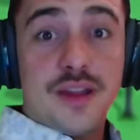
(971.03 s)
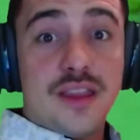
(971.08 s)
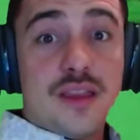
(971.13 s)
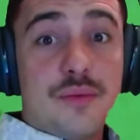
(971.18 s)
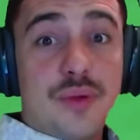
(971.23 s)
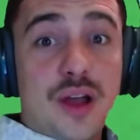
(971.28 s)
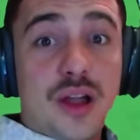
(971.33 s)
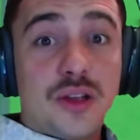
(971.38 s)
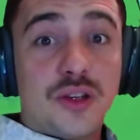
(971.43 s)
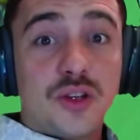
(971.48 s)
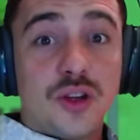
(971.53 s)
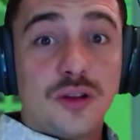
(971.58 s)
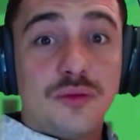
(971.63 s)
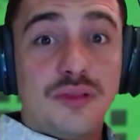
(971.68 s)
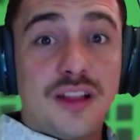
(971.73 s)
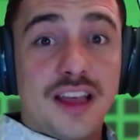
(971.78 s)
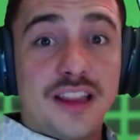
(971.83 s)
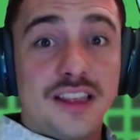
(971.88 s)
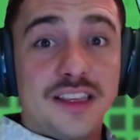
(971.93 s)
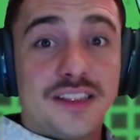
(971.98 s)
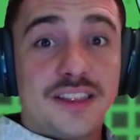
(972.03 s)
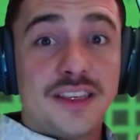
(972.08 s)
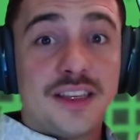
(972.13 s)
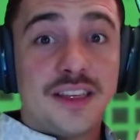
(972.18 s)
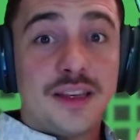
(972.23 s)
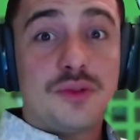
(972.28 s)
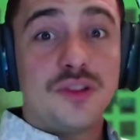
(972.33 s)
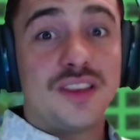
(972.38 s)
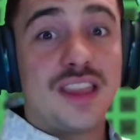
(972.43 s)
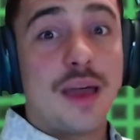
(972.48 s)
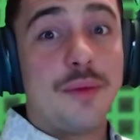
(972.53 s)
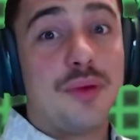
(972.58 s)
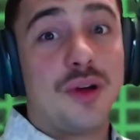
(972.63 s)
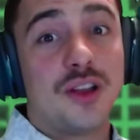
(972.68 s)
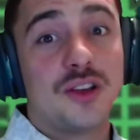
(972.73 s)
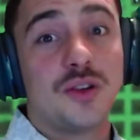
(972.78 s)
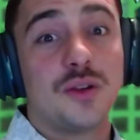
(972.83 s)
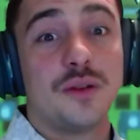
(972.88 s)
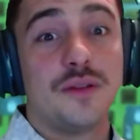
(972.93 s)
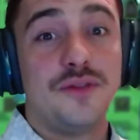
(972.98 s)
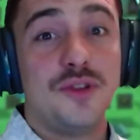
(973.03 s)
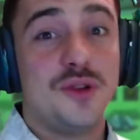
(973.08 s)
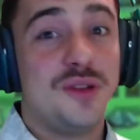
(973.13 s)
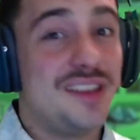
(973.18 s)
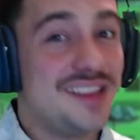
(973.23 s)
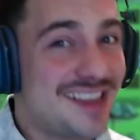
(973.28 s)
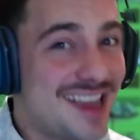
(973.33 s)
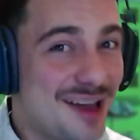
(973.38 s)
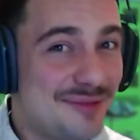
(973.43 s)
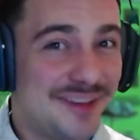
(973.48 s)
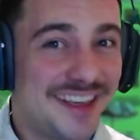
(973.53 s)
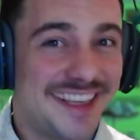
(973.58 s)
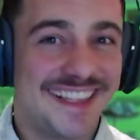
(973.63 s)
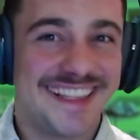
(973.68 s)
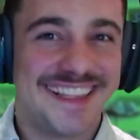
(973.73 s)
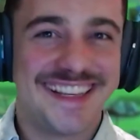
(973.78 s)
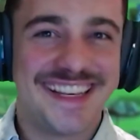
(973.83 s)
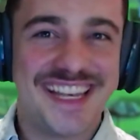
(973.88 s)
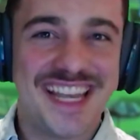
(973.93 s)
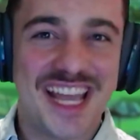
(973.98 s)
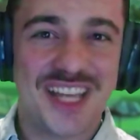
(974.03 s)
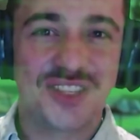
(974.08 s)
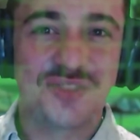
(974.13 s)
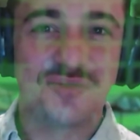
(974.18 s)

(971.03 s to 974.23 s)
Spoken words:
the Bioshock playlist because that Bioshock review is coming next